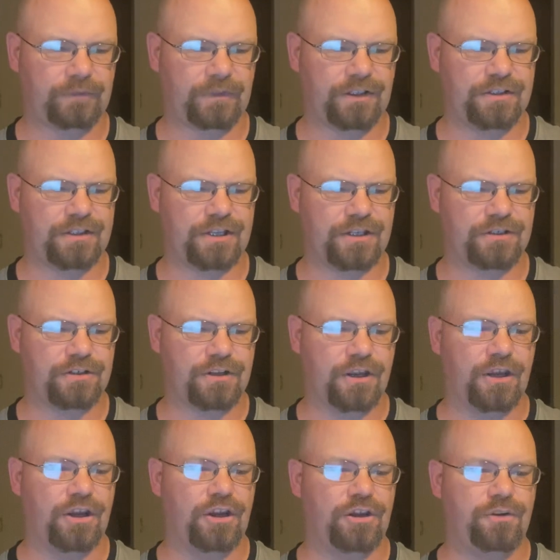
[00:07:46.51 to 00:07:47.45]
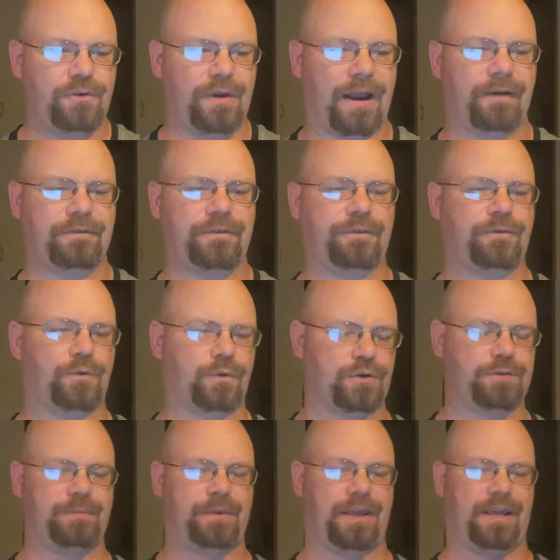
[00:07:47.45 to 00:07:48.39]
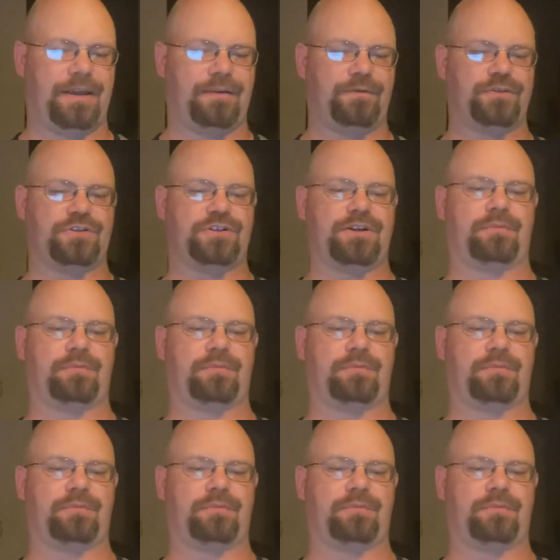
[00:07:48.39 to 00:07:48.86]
it says, you have to force behaviors,